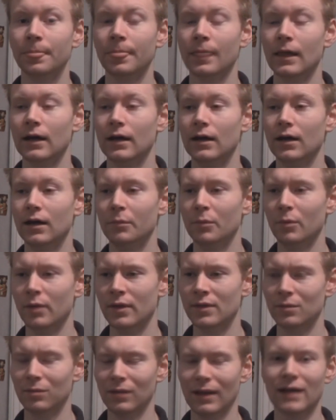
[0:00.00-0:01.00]
and
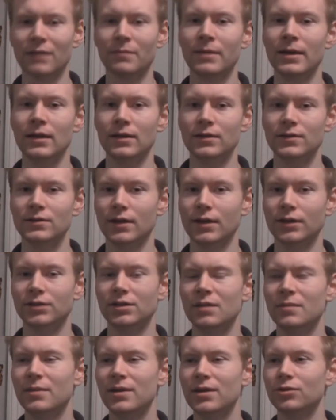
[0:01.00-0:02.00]
the blackmail and such.
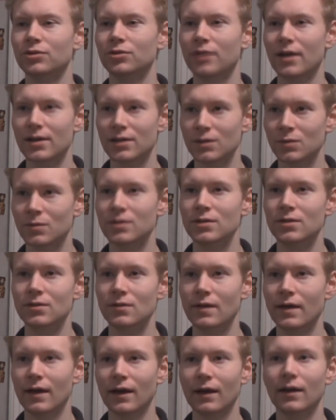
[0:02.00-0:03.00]
And Peter tries to undo
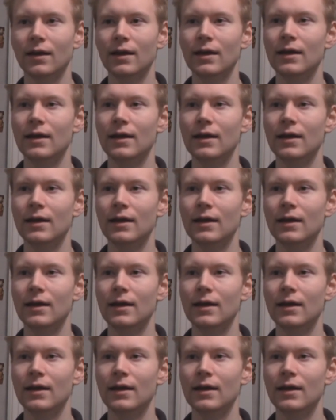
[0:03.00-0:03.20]
that,